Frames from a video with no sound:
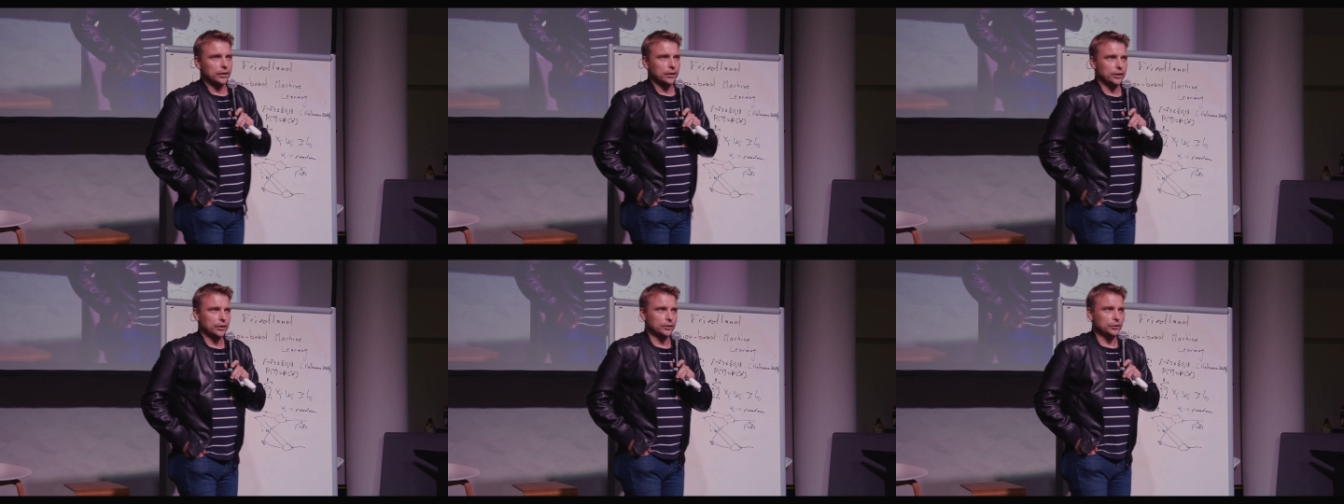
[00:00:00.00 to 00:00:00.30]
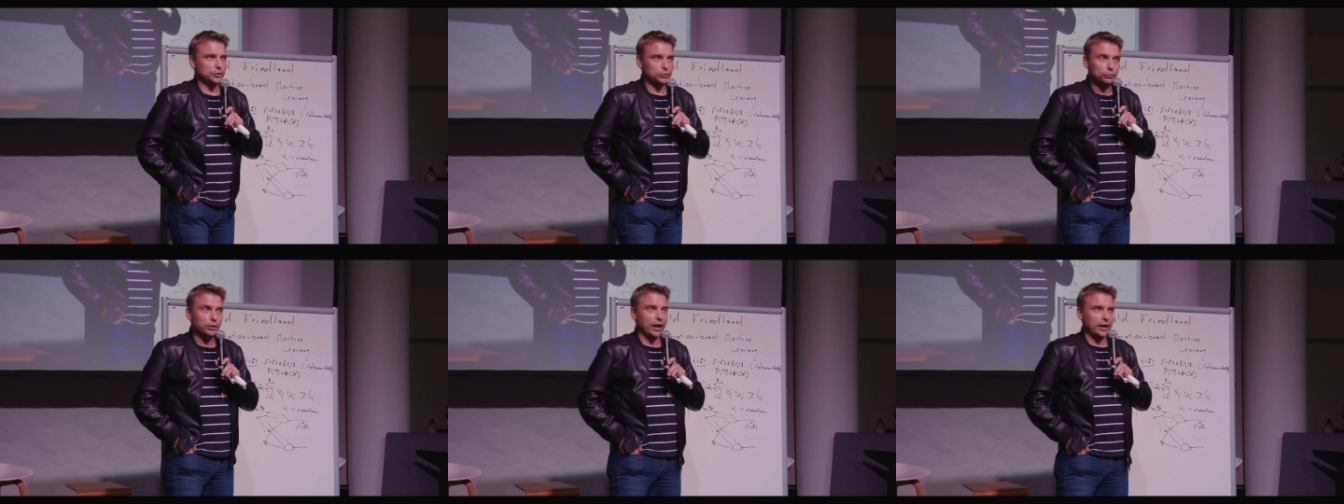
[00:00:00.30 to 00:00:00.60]

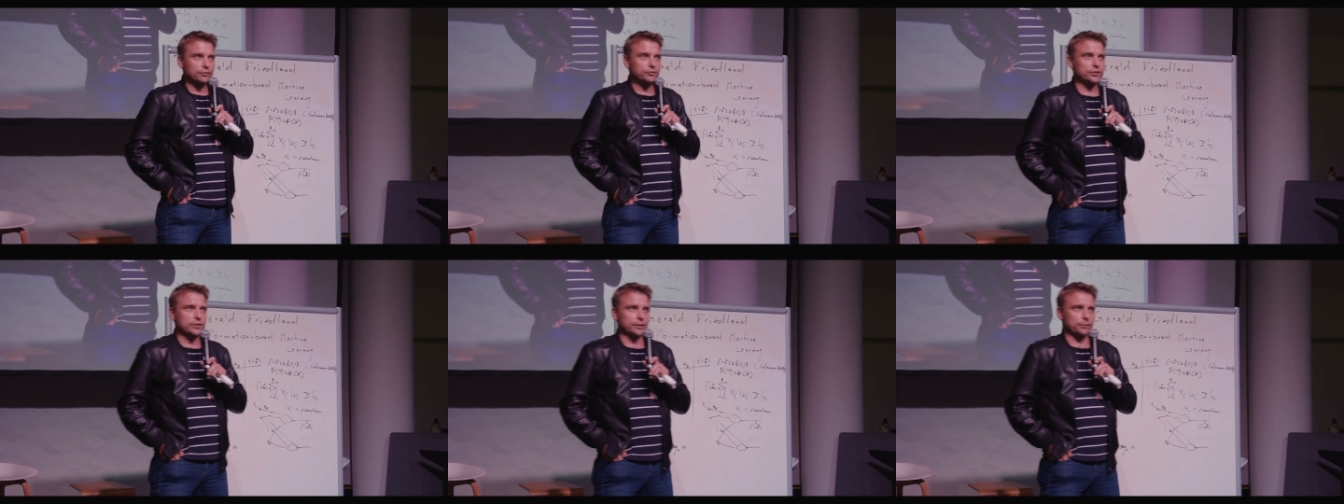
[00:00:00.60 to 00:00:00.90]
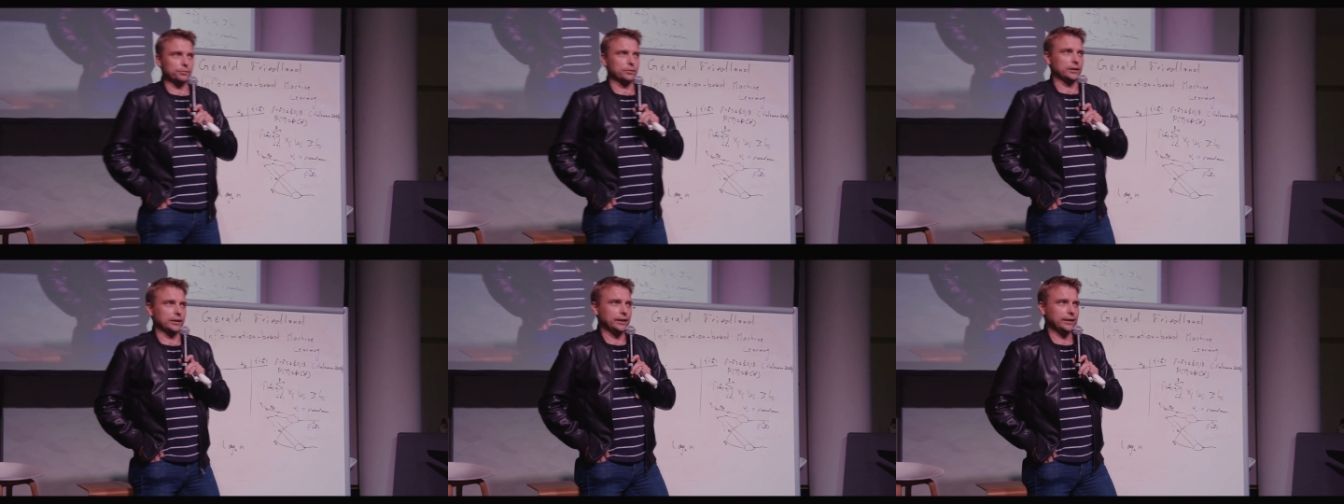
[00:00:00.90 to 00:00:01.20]
you have
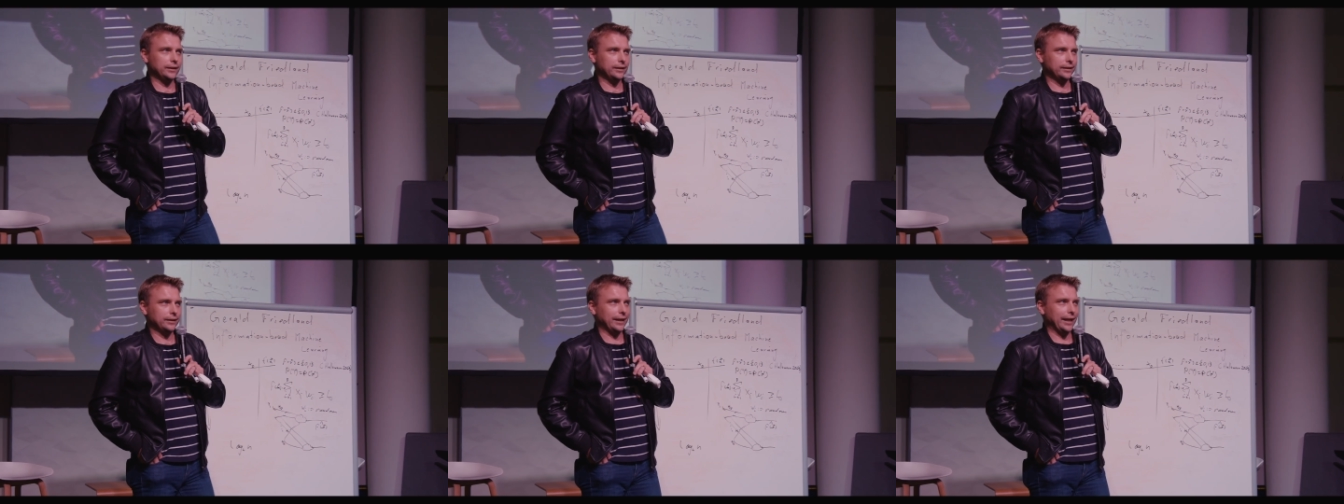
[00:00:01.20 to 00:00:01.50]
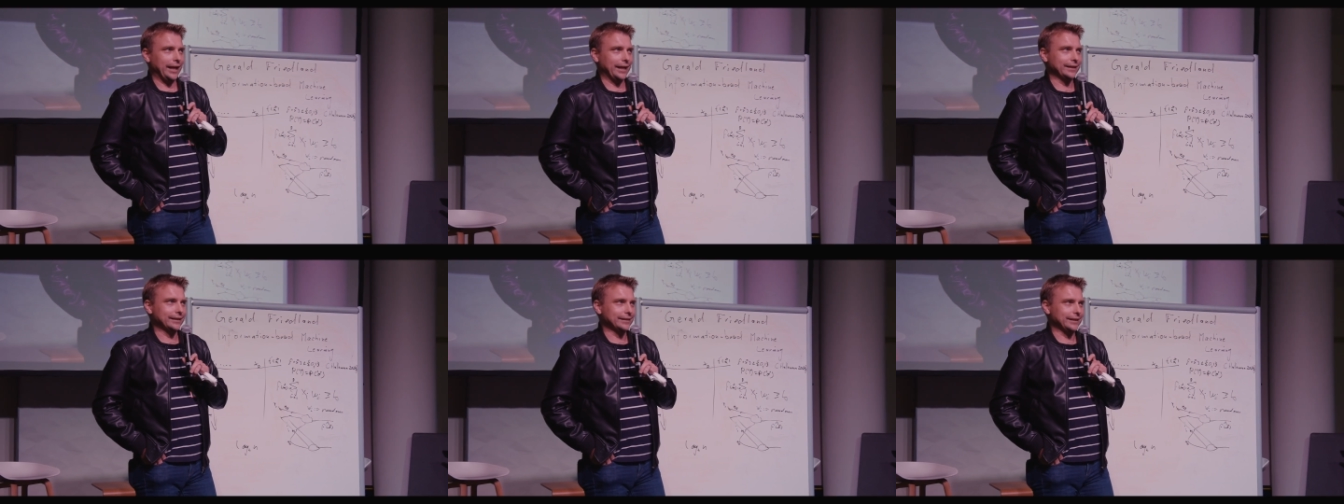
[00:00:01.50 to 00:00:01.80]
something,
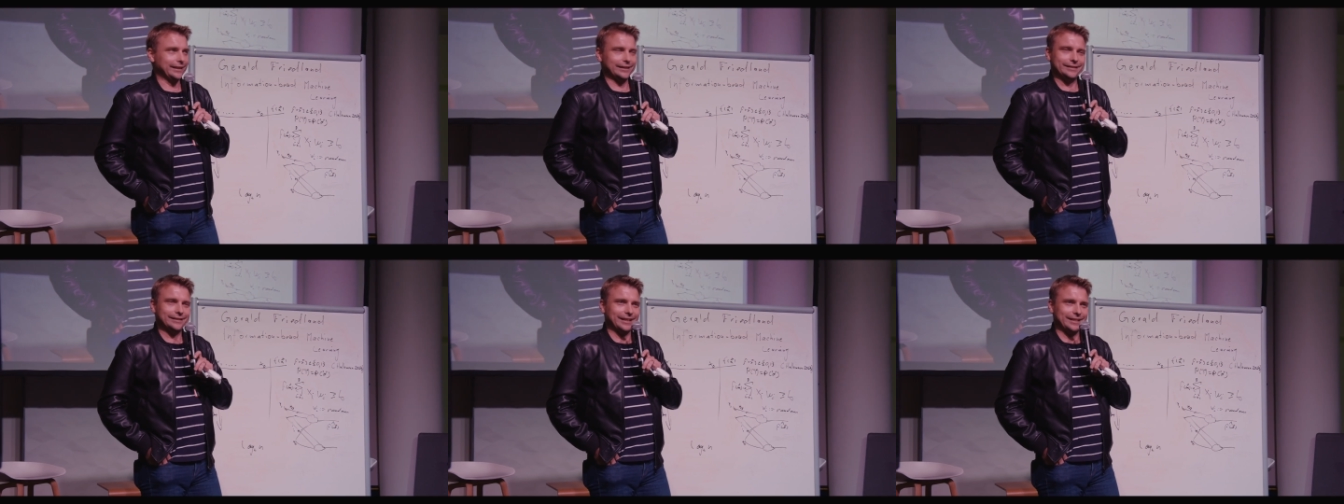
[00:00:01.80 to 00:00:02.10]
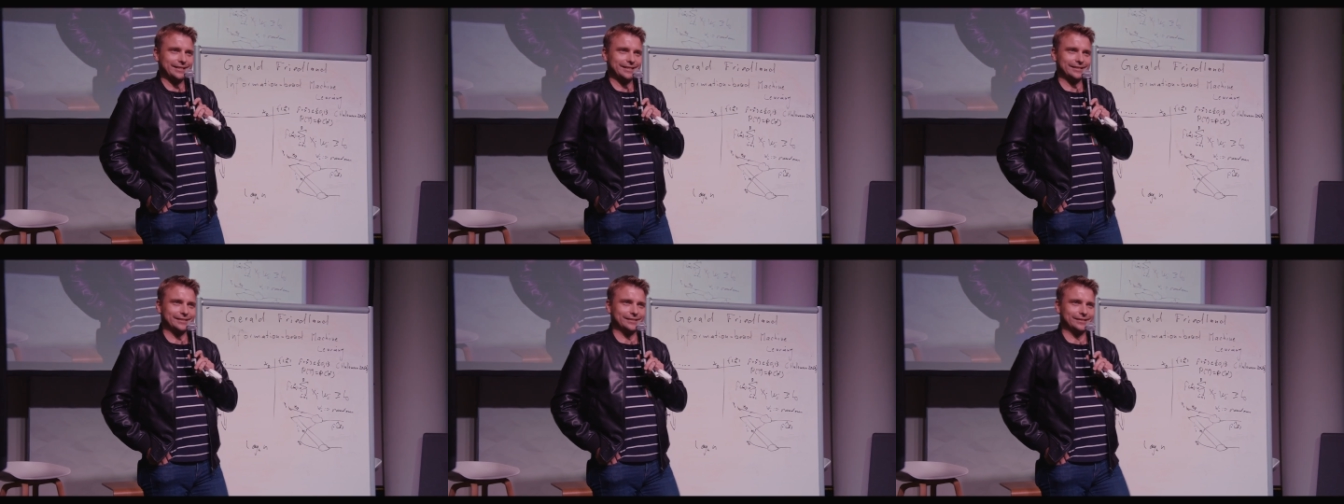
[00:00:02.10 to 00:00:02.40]
and it
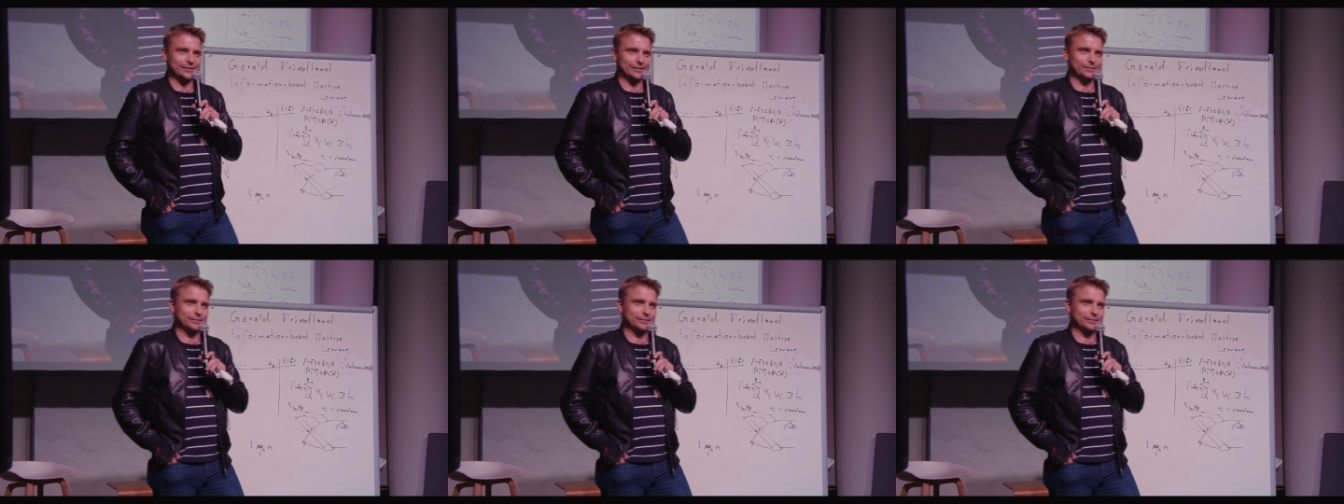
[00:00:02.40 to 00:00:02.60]
doesn't